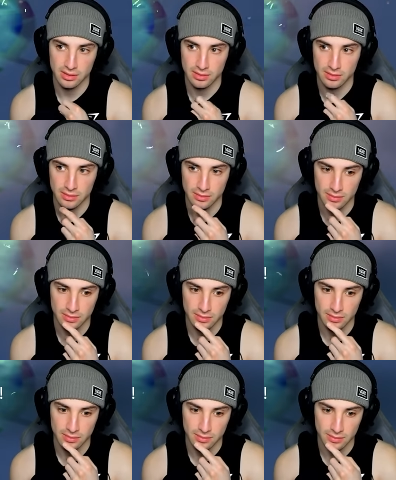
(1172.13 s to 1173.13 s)

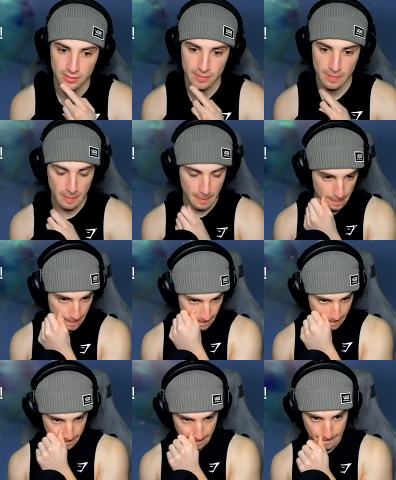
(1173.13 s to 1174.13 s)

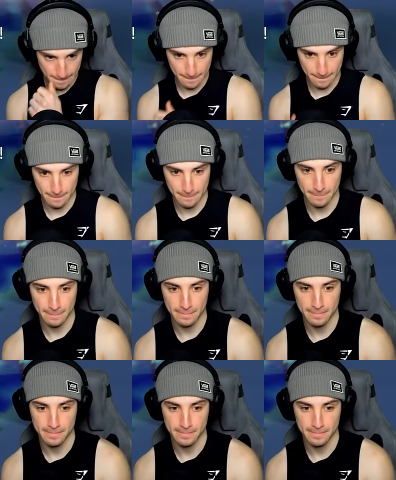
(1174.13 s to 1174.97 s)
Nothing is said.